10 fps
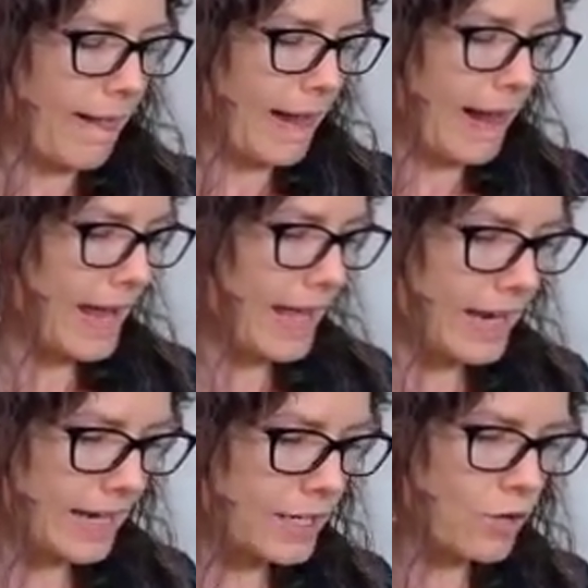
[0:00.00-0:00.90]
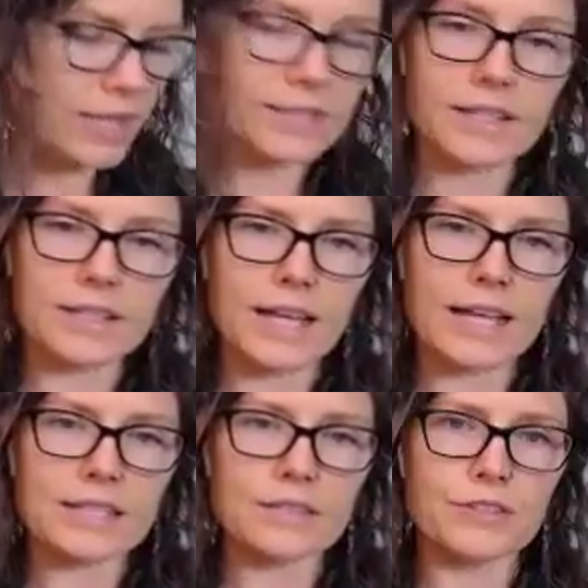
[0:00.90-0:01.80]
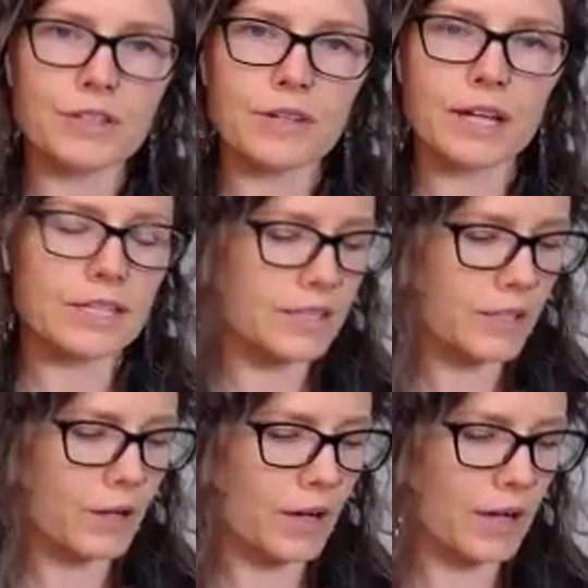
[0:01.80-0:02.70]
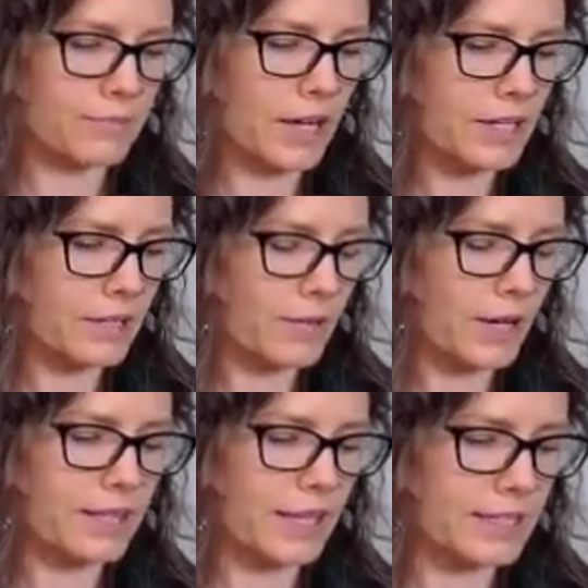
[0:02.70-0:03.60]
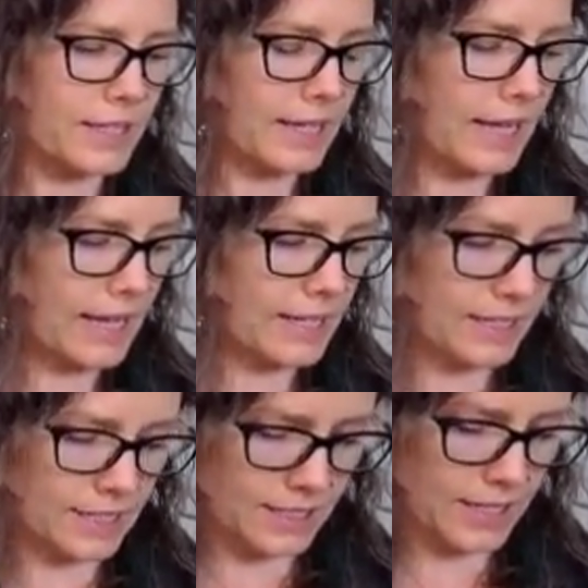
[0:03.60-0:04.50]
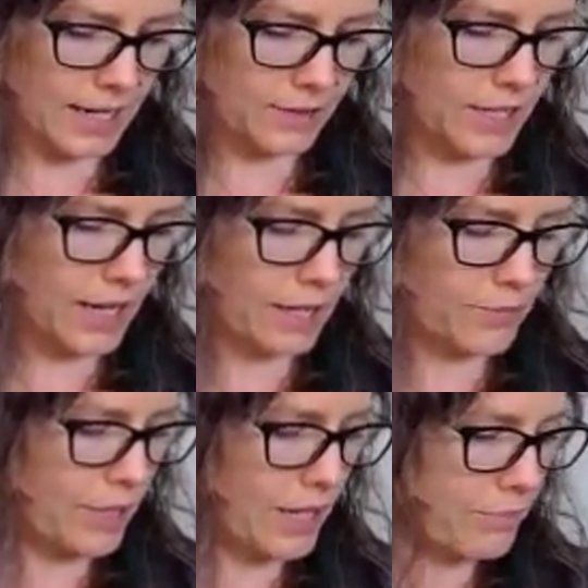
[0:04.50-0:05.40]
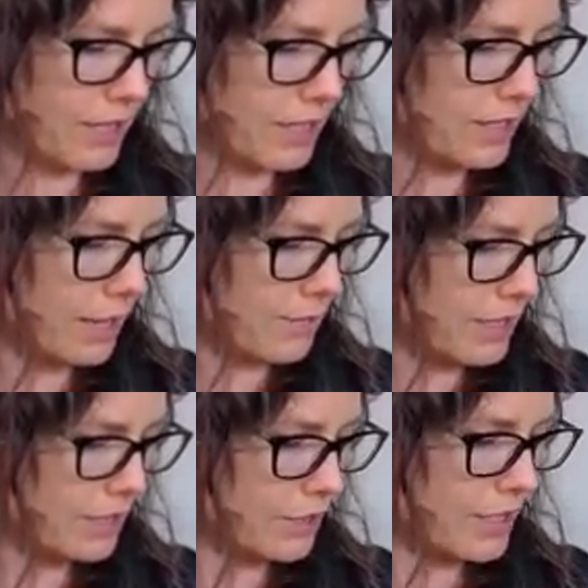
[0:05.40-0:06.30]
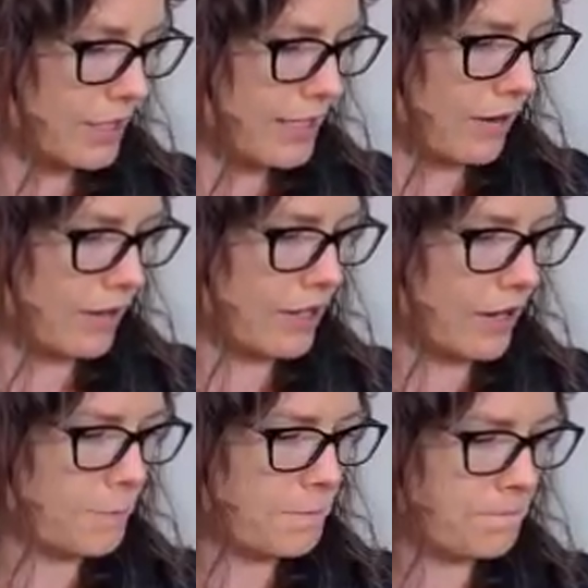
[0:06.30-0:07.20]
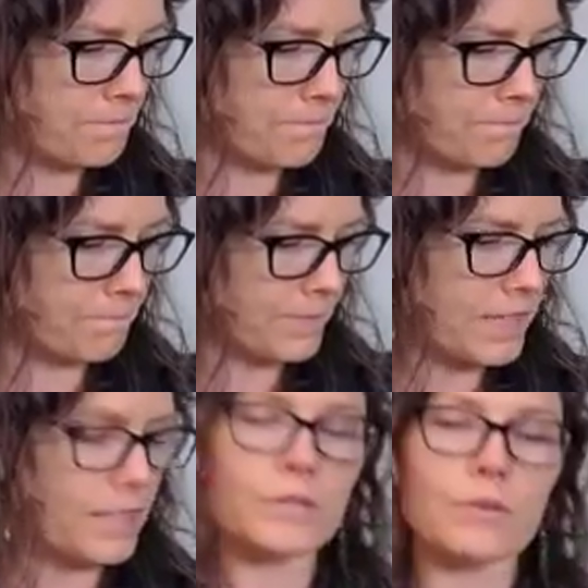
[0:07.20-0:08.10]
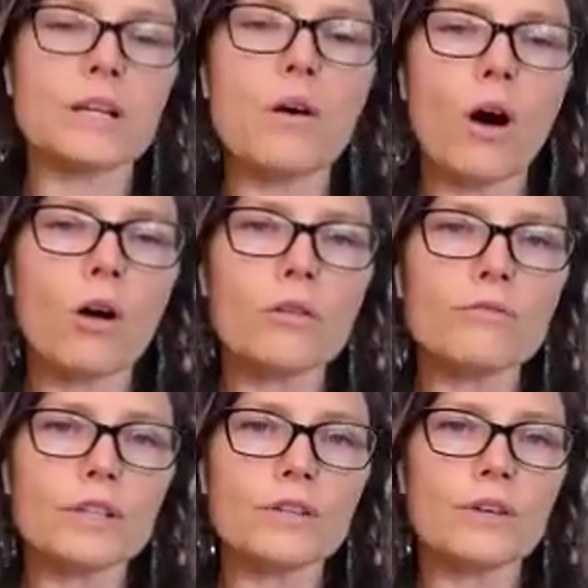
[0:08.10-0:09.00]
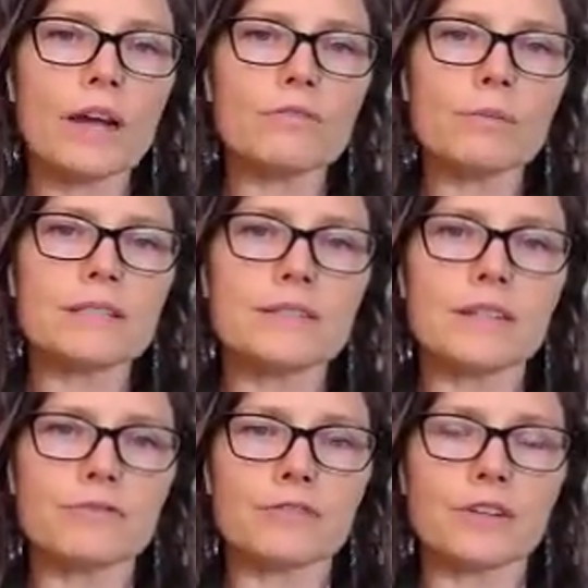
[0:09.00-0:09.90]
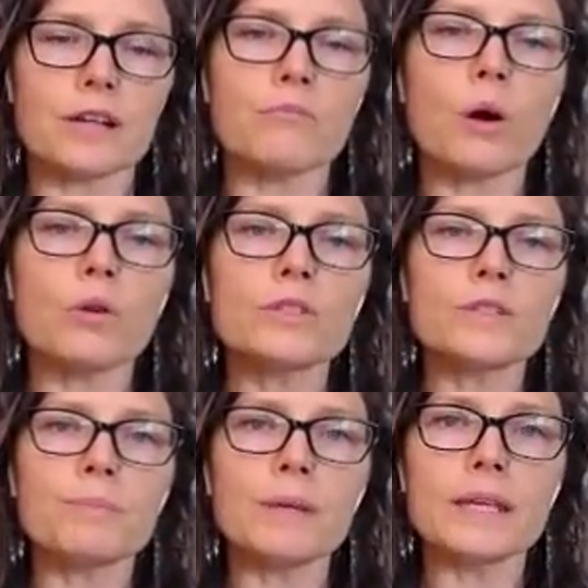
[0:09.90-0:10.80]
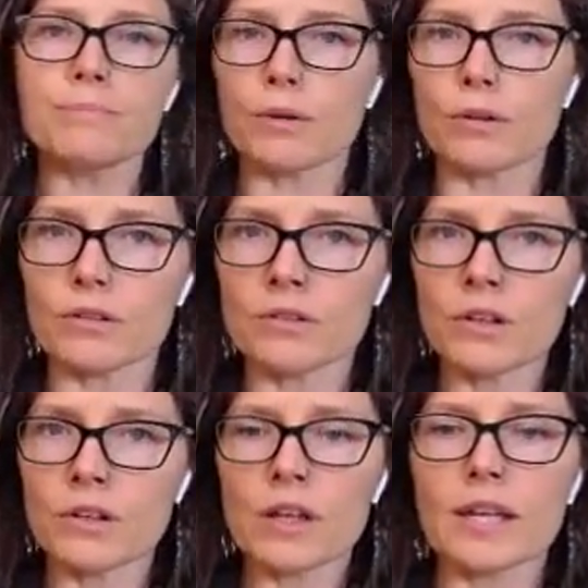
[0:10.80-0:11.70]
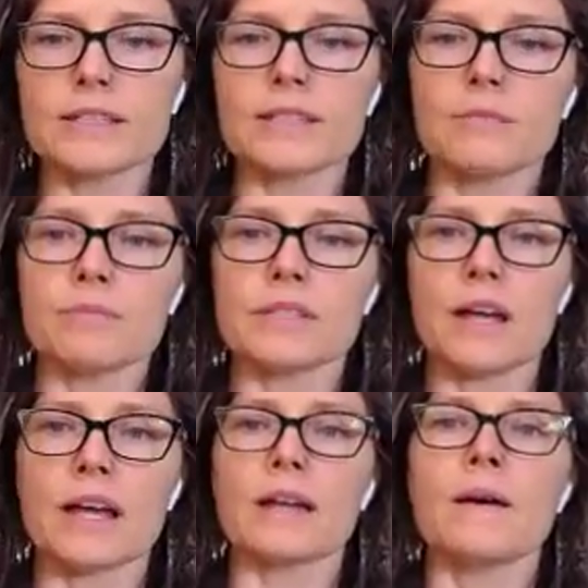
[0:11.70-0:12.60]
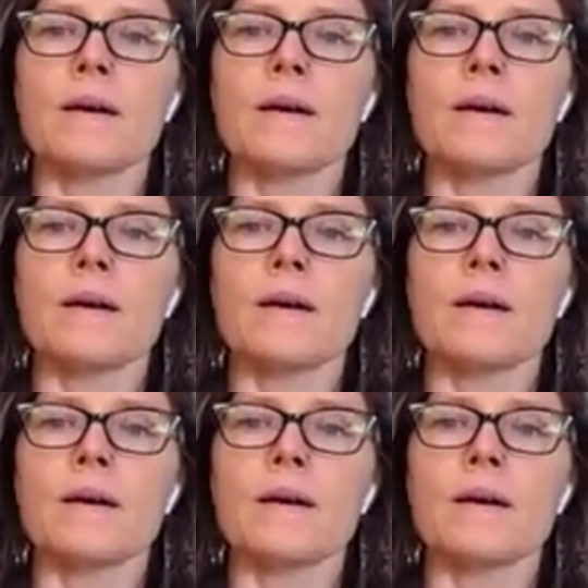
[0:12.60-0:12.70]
and I know that's gonna last a few nights, so I'm not gonna write that again down yet, but I'm gonna look now and go, So I know all of you, everybody's different. Most people, it seems like,